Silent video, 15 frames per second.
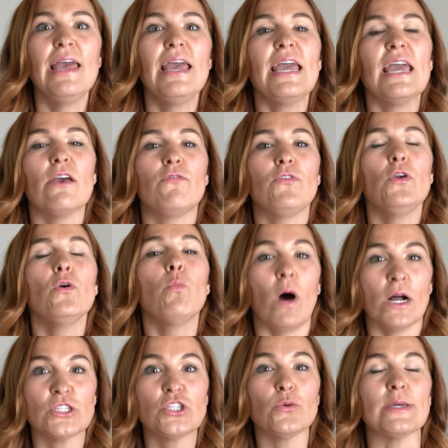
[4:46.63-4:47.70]
If you
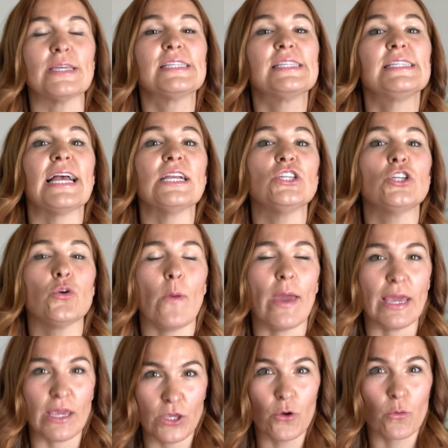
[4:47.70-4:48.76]
want to
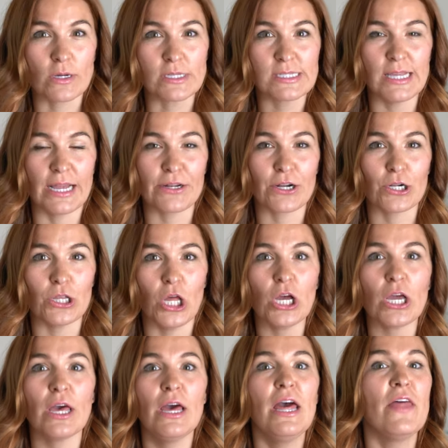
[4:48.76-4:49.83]
accentuate your slender look,